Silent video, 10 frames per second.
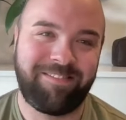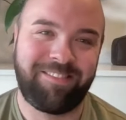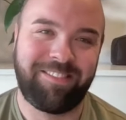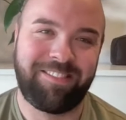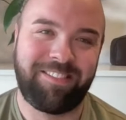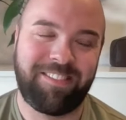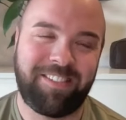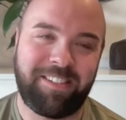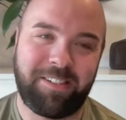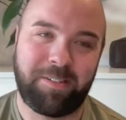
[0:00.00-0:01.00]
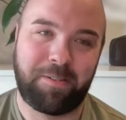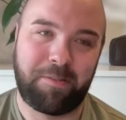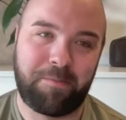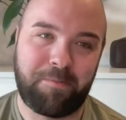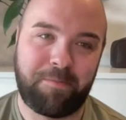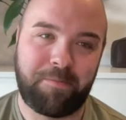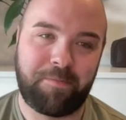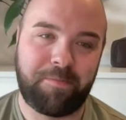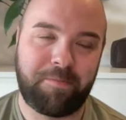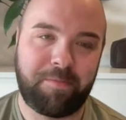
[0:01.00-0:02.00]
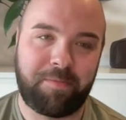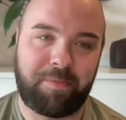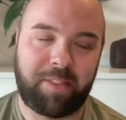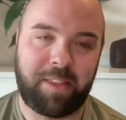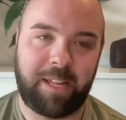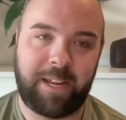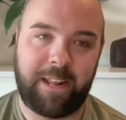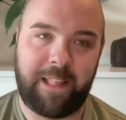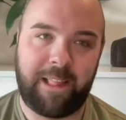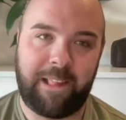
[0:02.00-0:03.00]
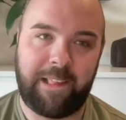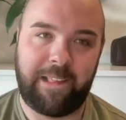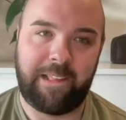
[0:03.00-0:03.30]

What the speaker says: The person shown says nothing.